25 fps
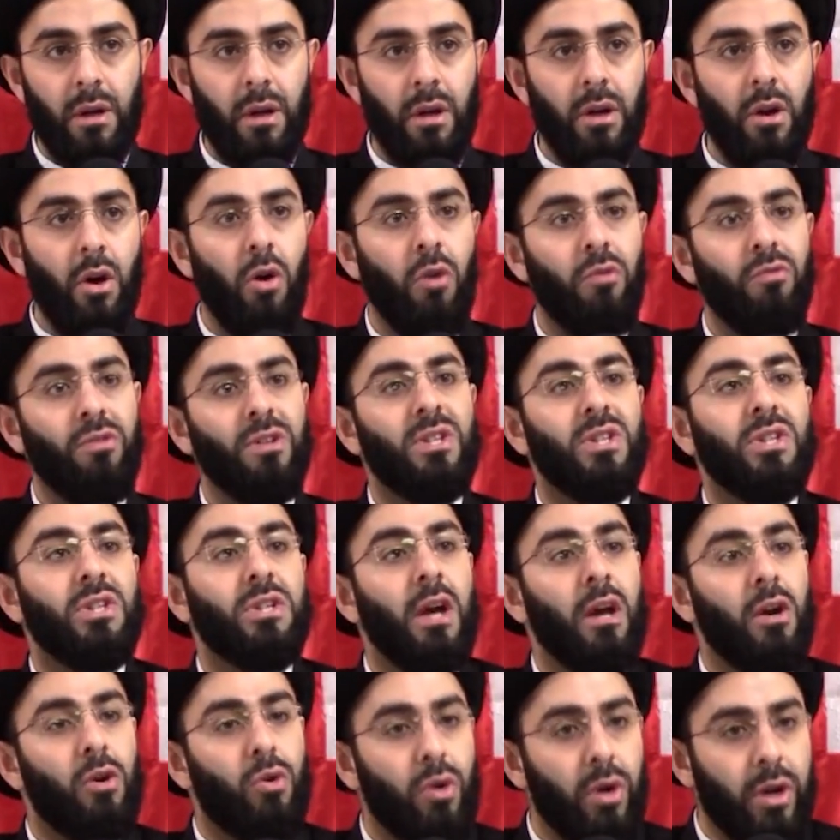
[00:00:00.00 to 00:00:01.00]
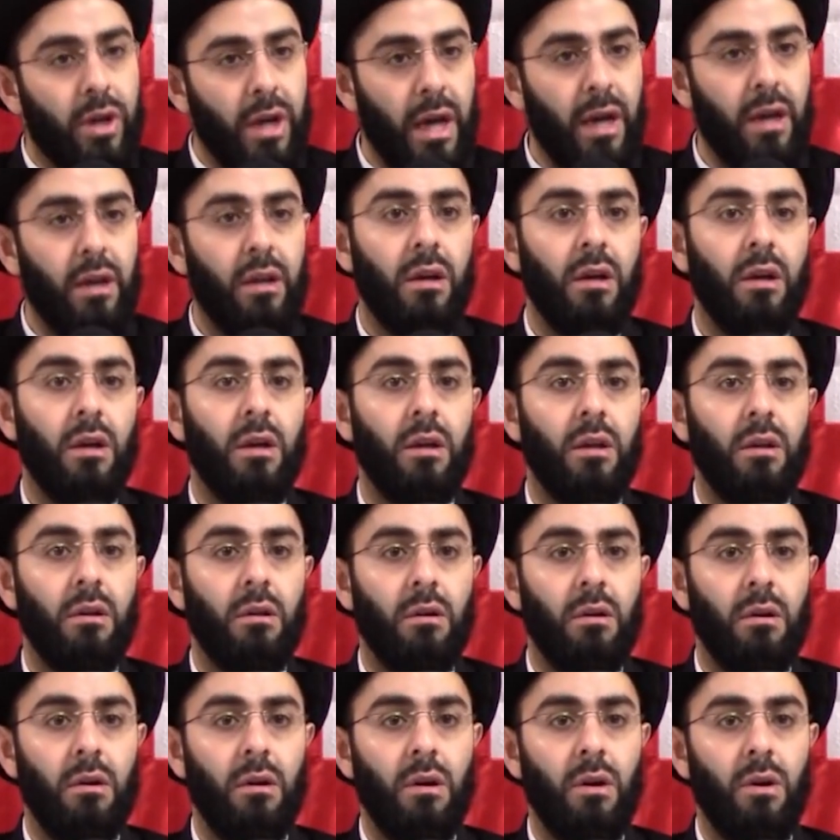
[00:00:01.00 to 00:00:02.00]
You know, if it's
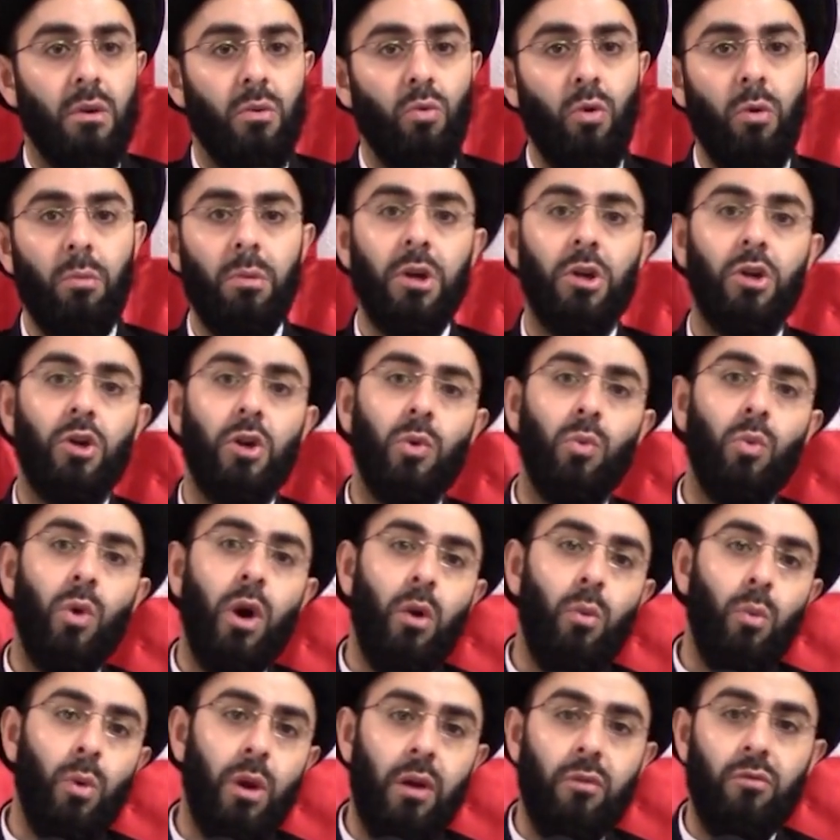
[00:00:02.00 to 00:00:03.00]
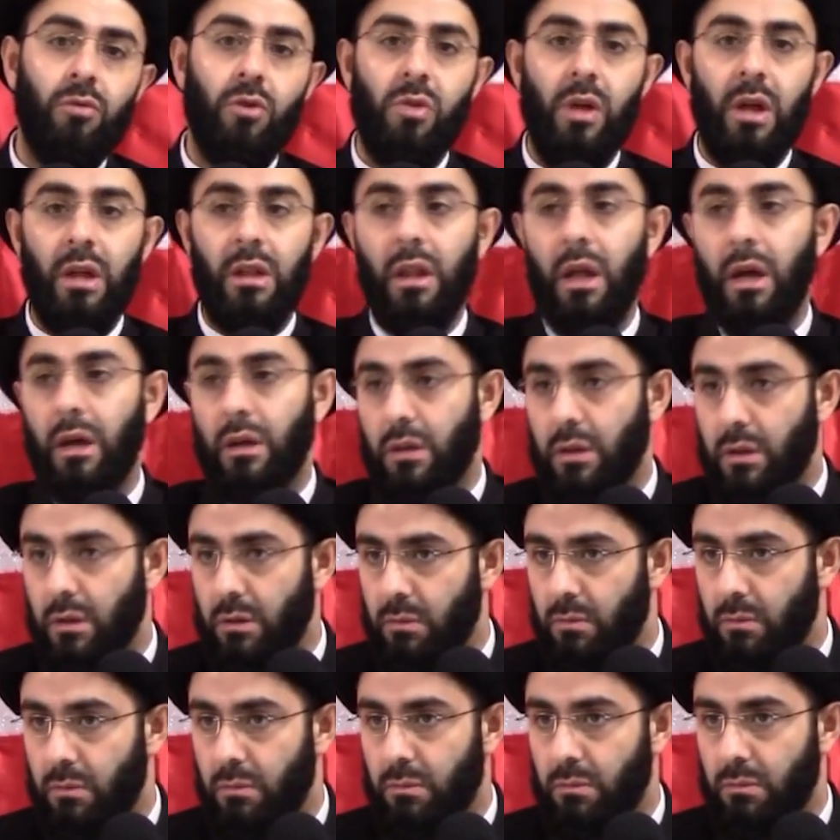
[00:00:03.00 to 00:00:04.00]
segregated, women could wear whatever they'd
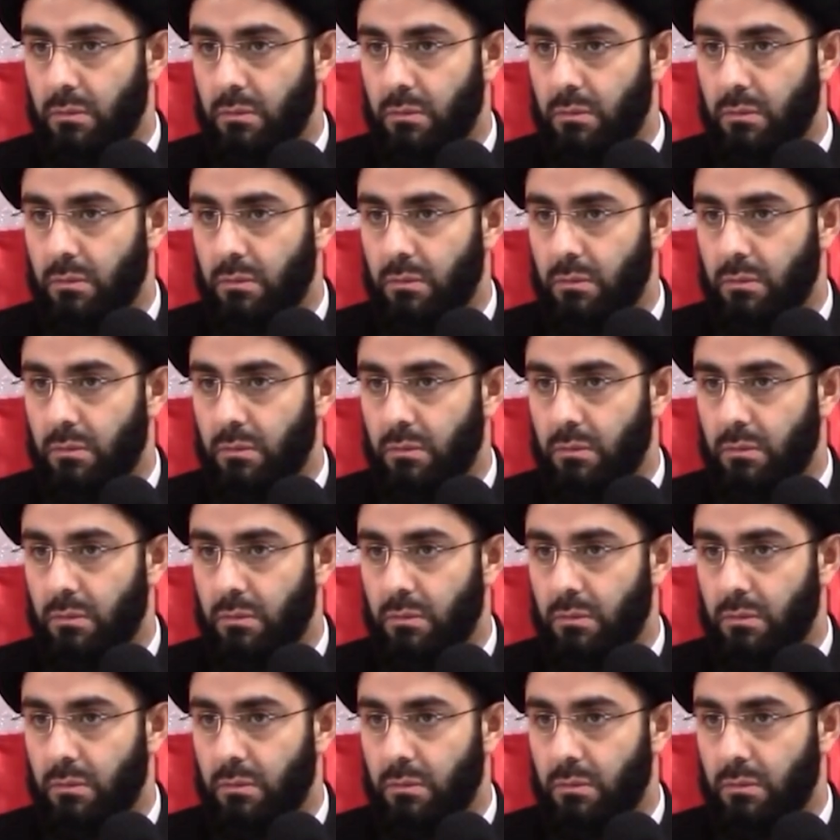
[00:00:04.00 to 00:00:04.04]
like.